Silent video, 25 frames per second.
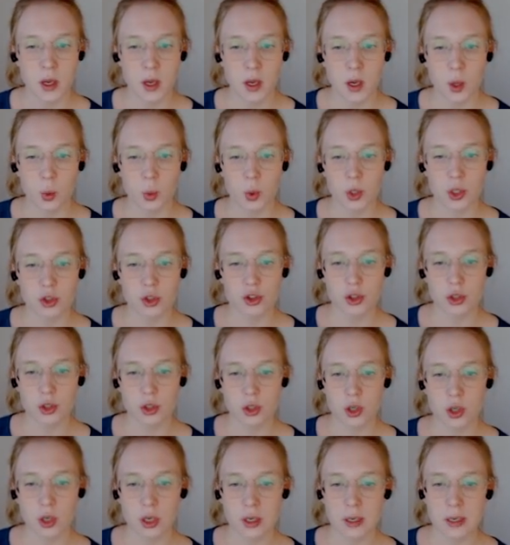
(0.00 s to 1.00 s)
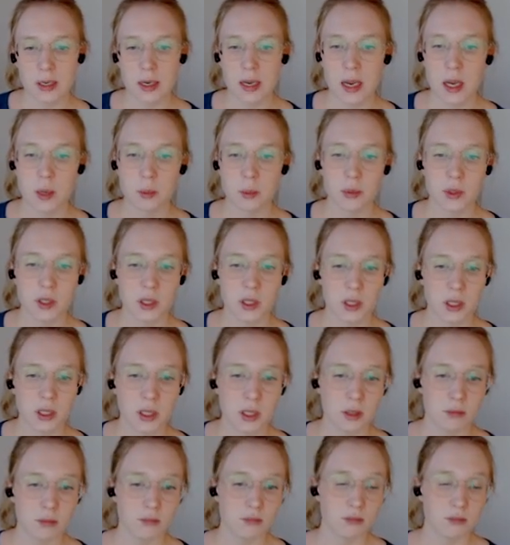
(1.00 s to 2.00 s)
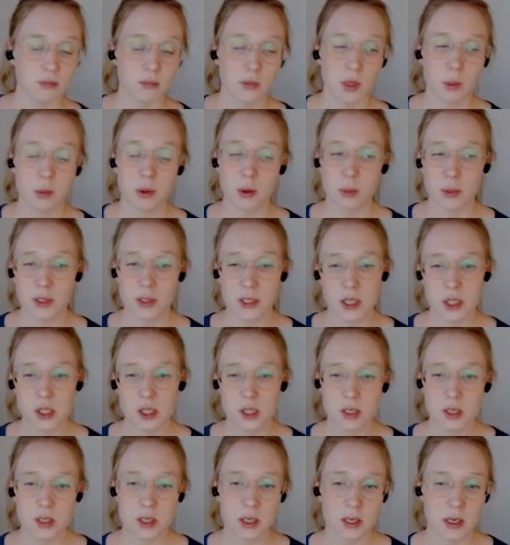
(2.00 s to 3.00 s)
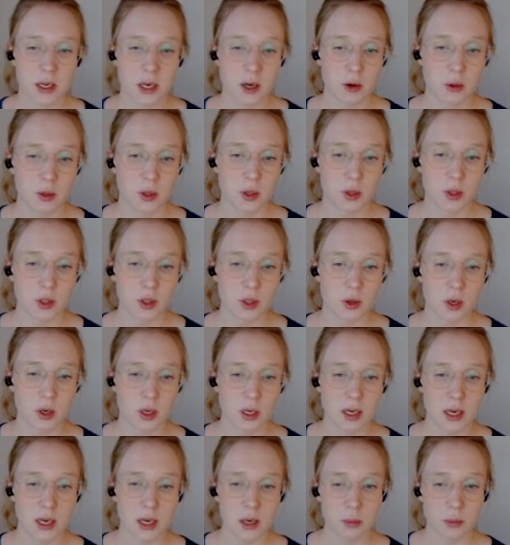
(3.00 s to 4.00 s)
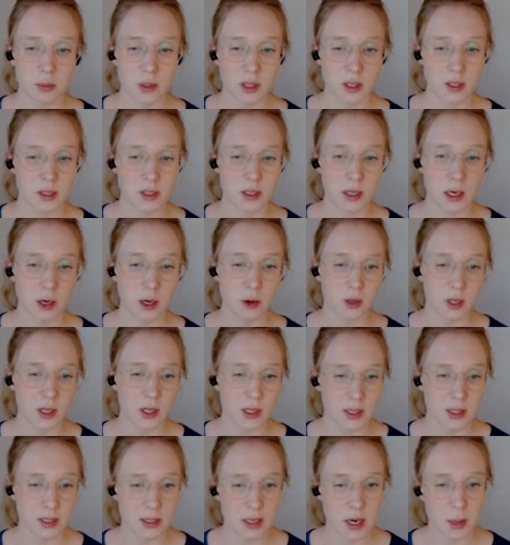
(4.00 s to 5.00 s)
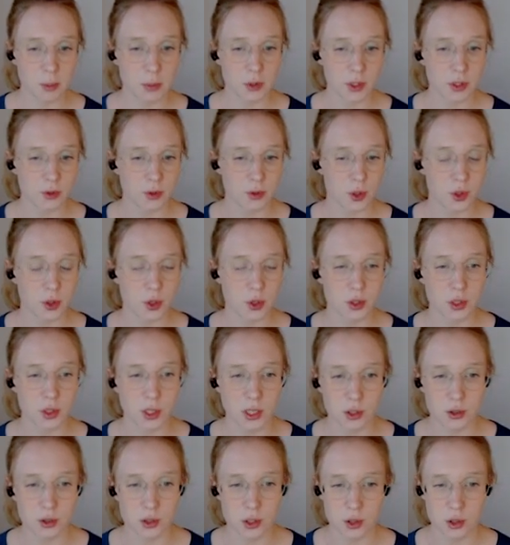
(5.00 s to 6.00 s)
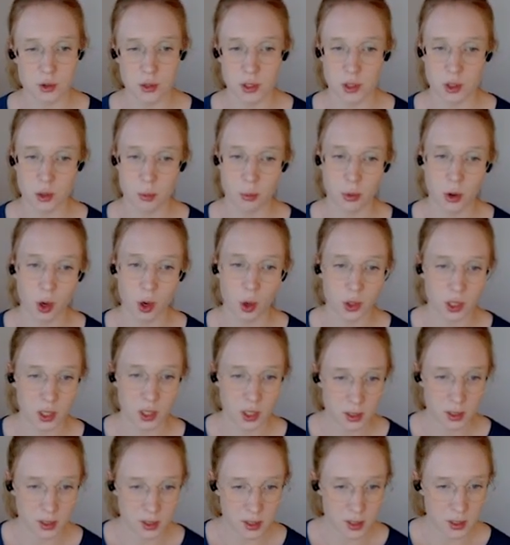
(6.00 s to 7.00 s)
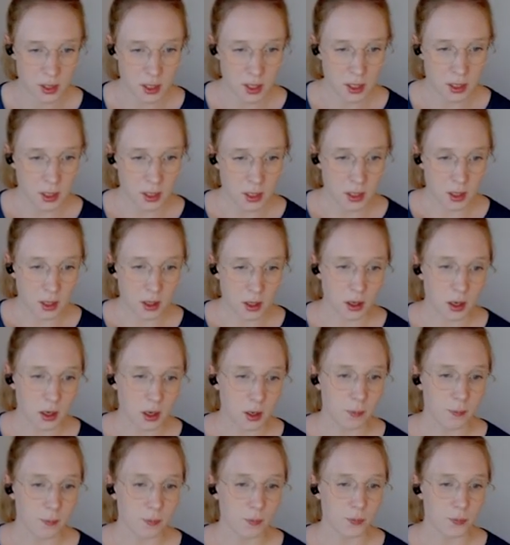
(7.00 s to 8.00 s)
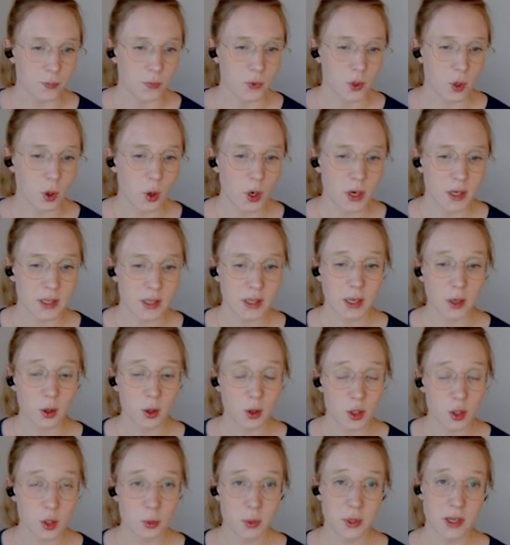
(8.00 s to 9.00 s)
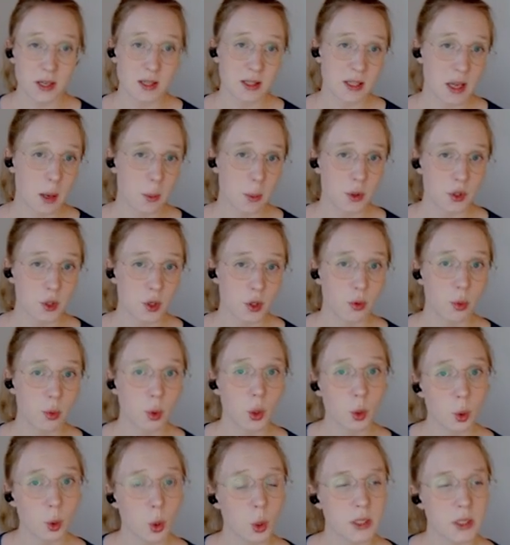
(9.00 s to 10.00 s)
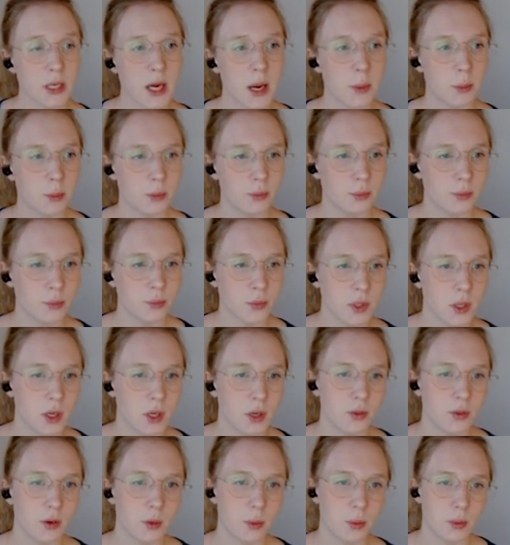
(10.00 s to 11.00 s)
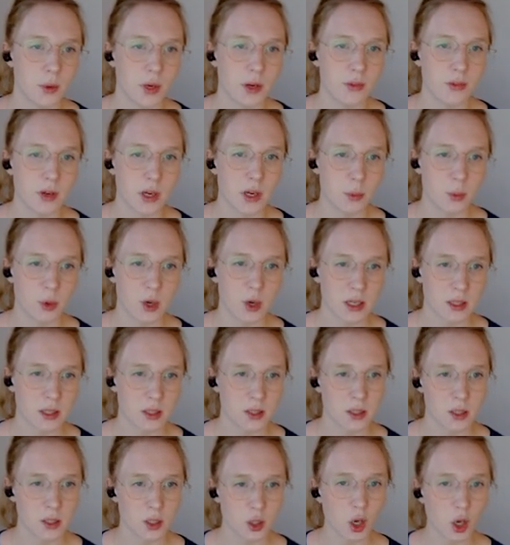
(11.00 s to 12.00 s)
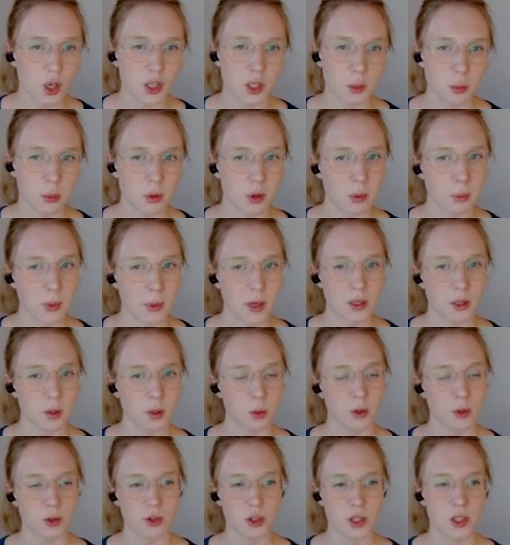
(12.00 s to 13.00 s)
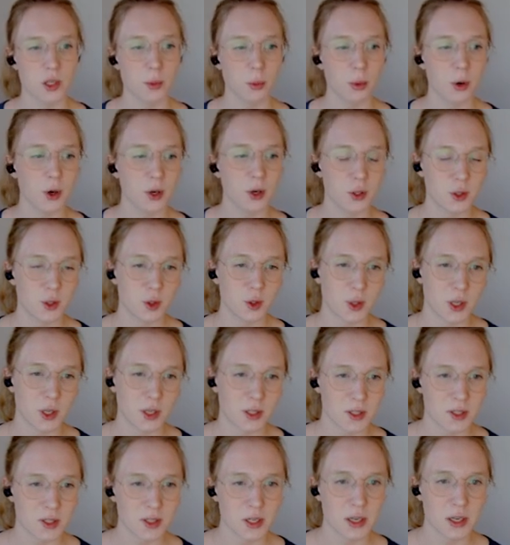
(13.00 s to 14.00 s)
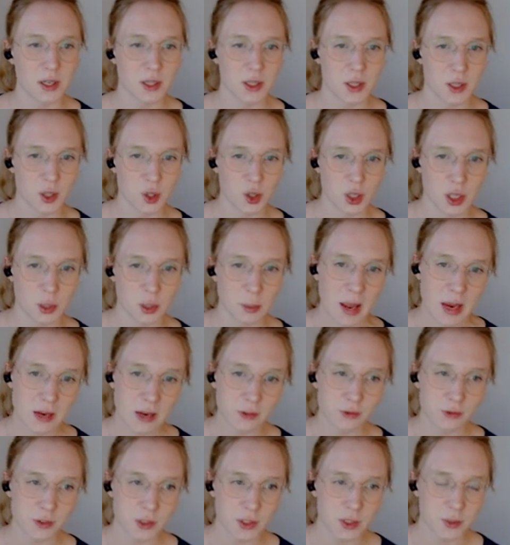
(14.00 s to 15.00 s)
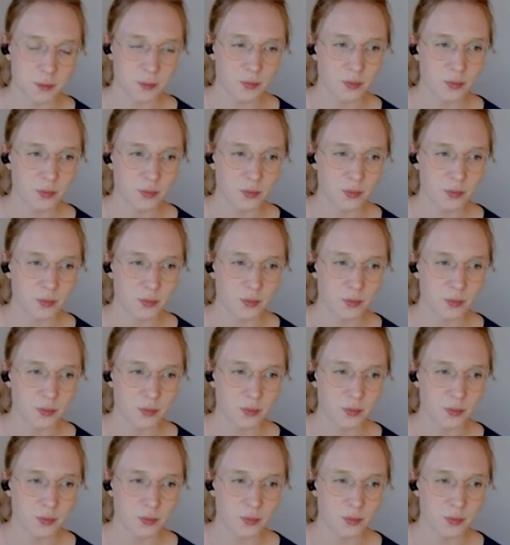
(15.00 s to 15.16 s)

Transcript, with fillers: which can be implementation scenarios or it can be scenario examples for certain industries or products. Um, or it can also be examples of what could happen if, it, if a practice is not implemented, which is important to understand the security benefit.